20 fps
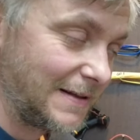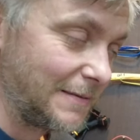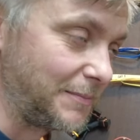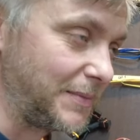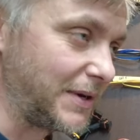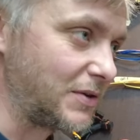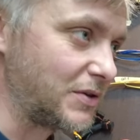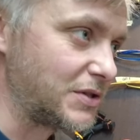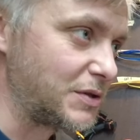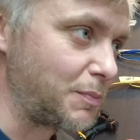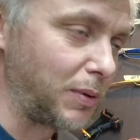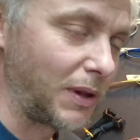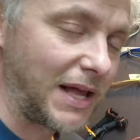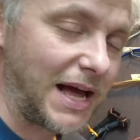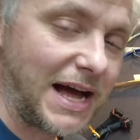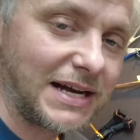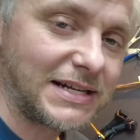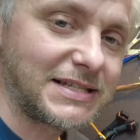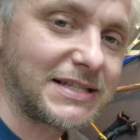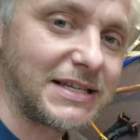because
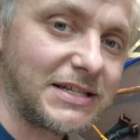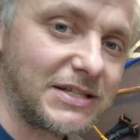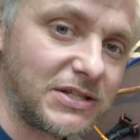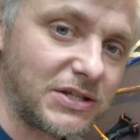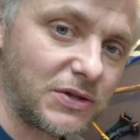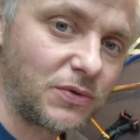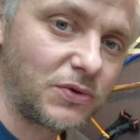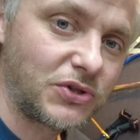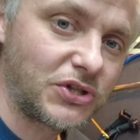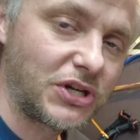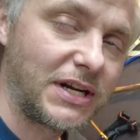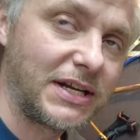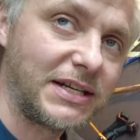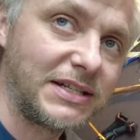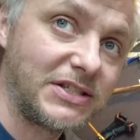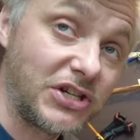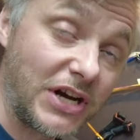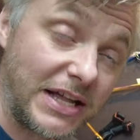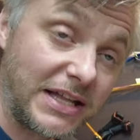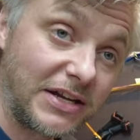plugs is usually
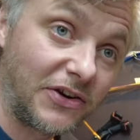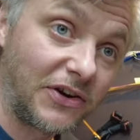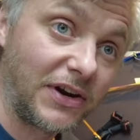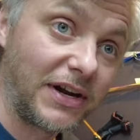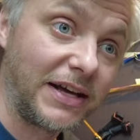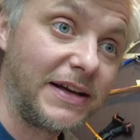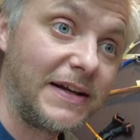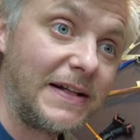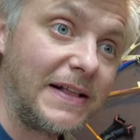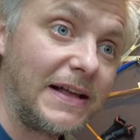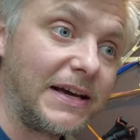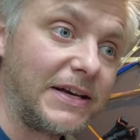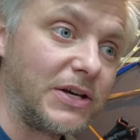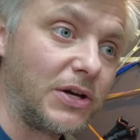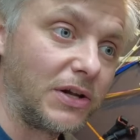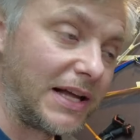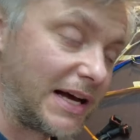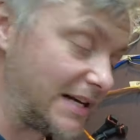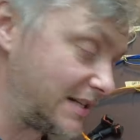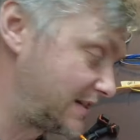generally
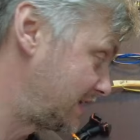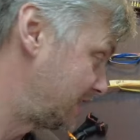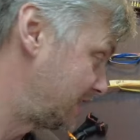your last